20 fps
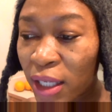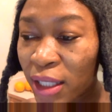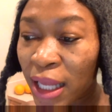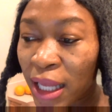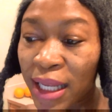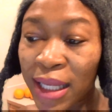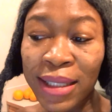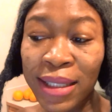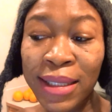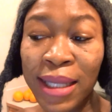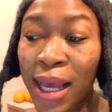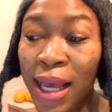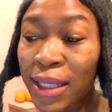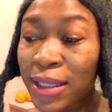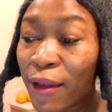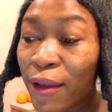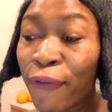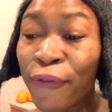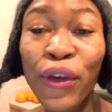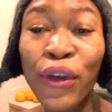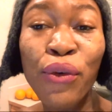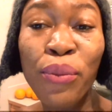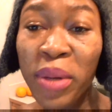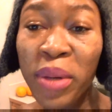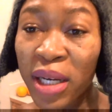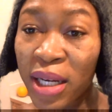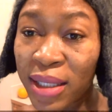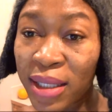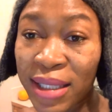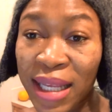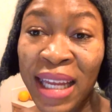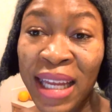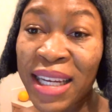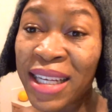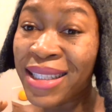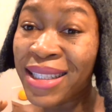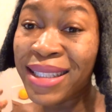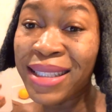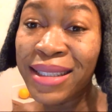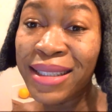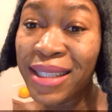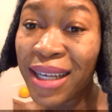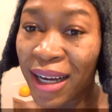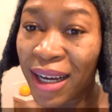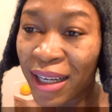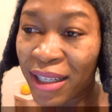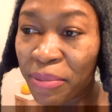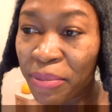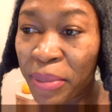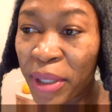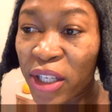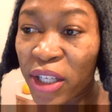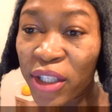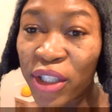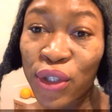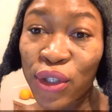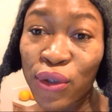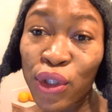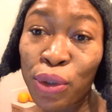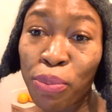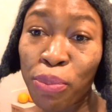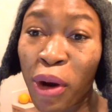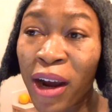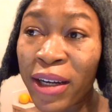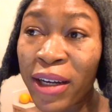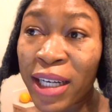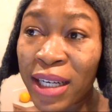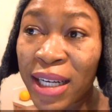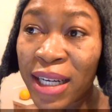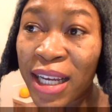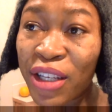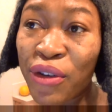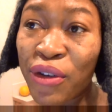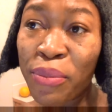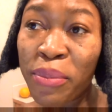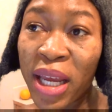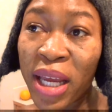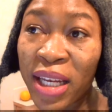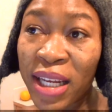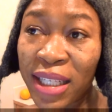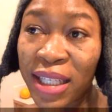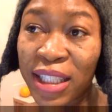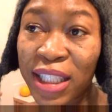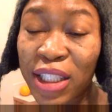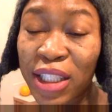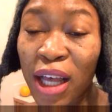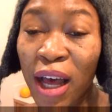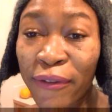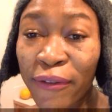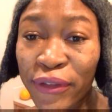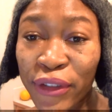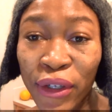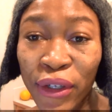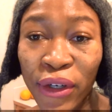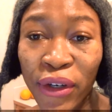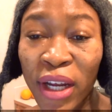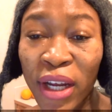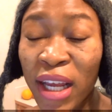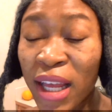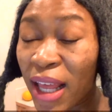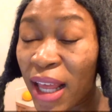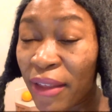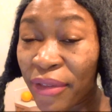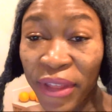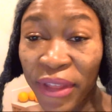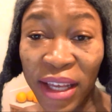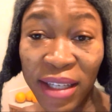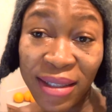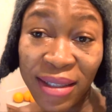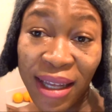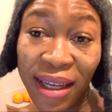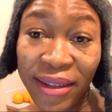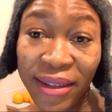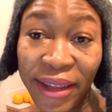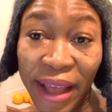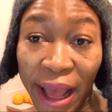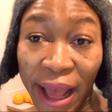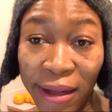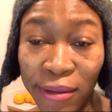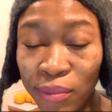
Like it takes a few minutes and it's done because you sprouted it, you made it softer and things like that.